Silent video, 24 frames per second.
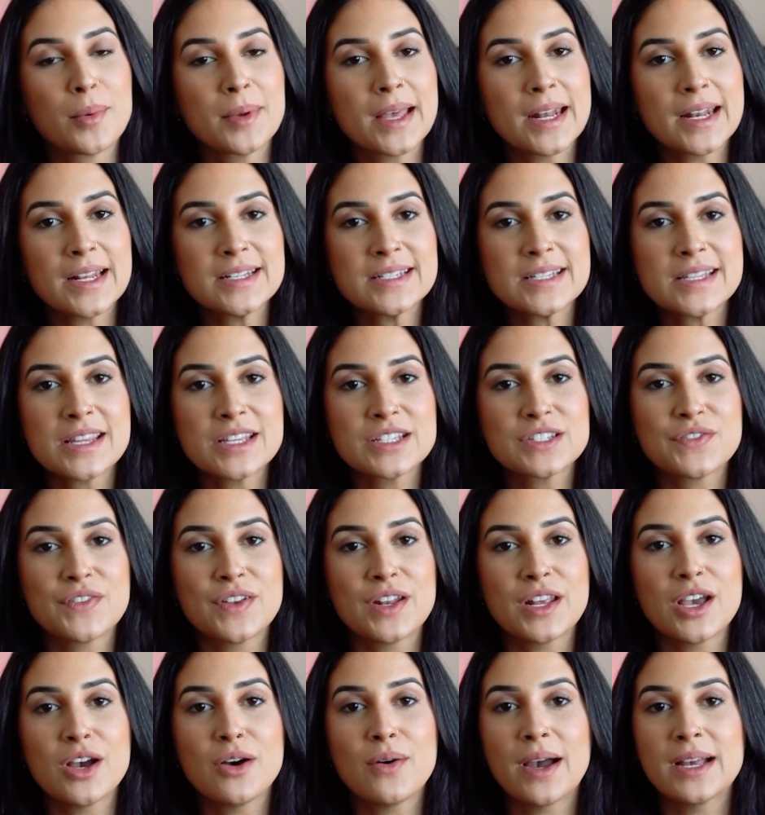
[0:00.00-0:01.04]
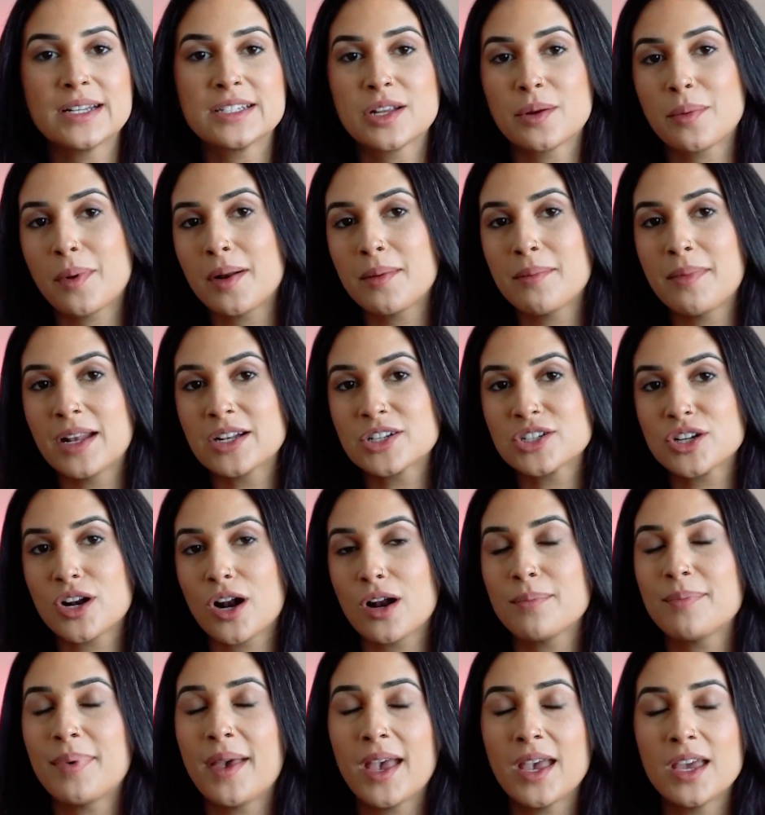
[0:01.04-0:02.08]
we get into this video, I did want to mention
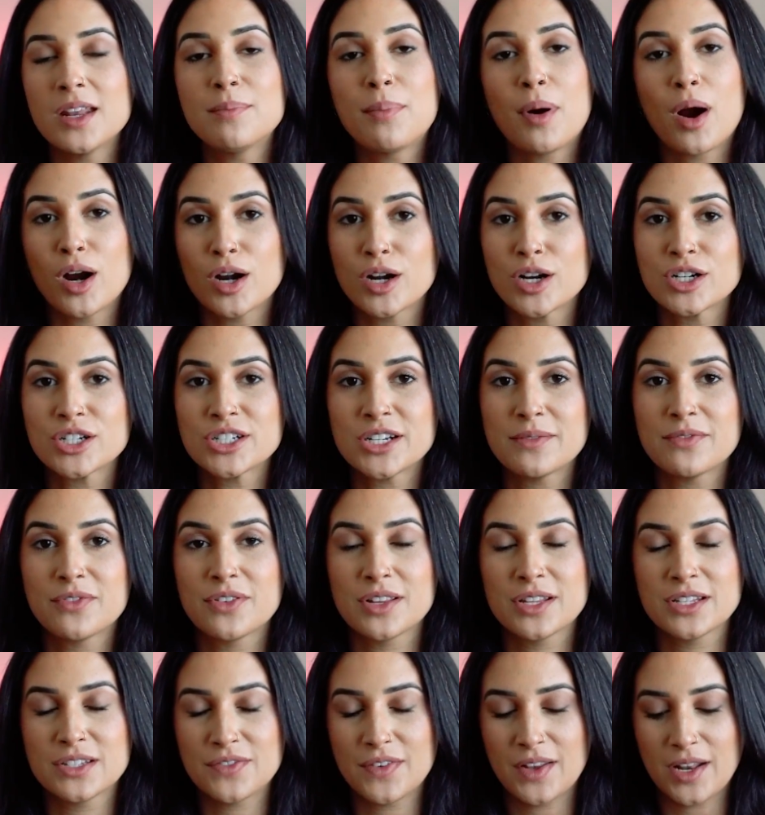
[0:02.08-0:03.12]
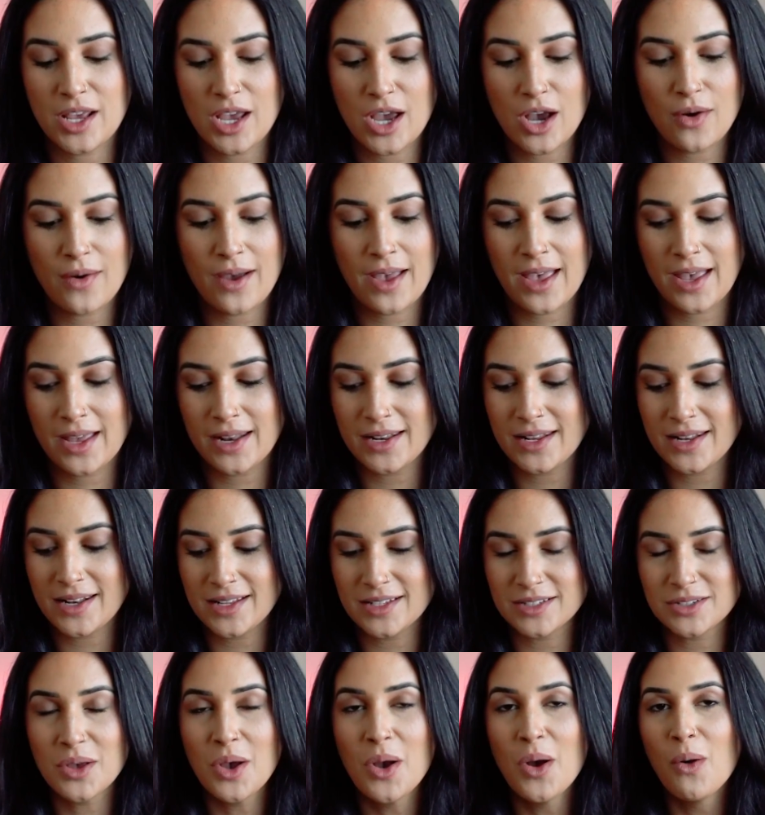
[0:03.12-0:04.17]
our paid partnership for this video, and it
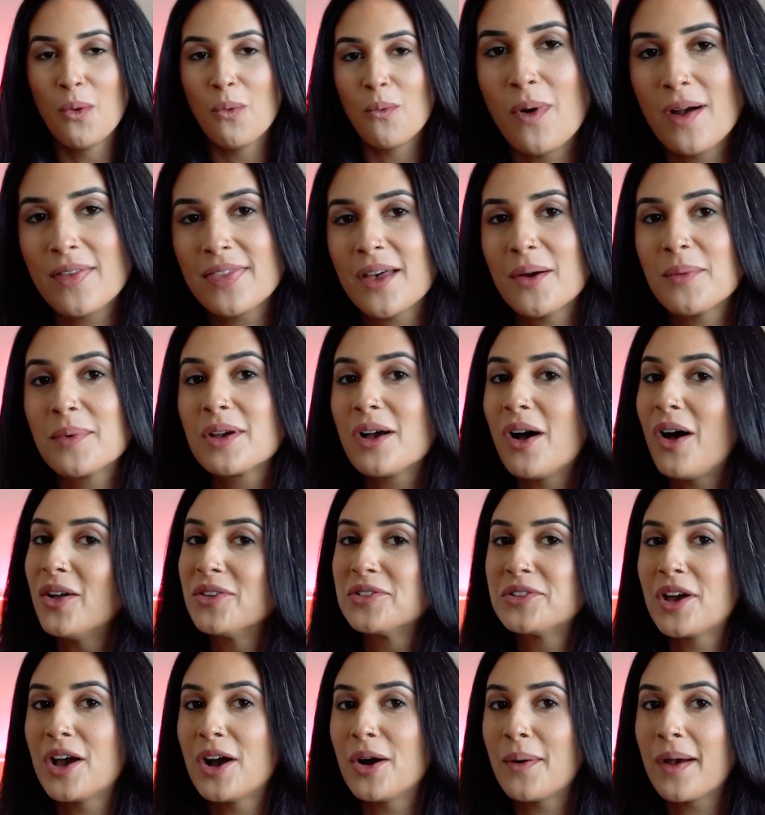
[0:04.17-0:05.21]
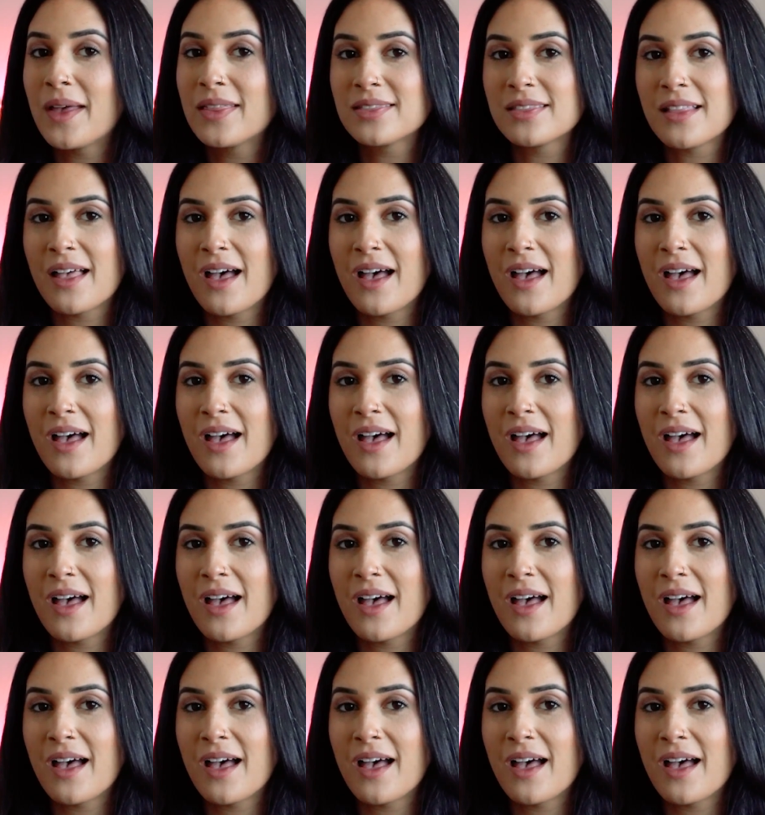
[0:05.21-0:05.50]
is one that we all know and